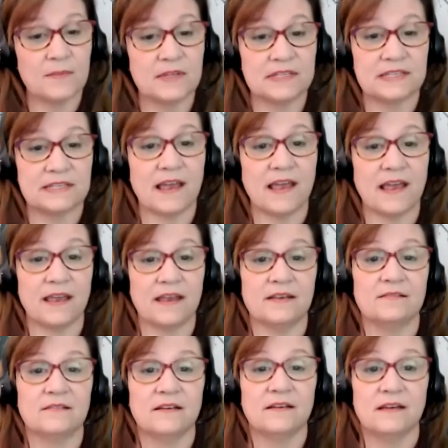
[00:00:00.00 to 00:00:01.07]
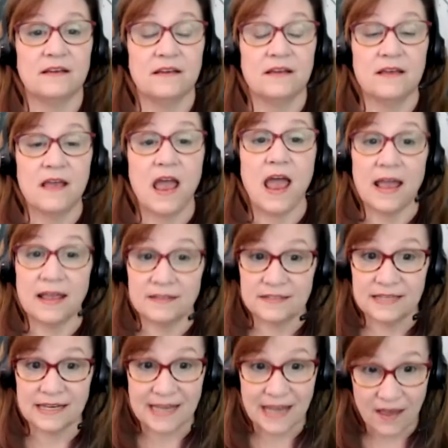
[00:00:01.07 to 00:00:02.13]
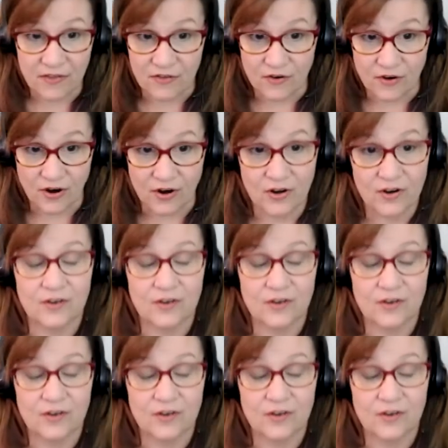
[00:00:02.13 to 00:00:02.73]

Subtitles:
and say, and together,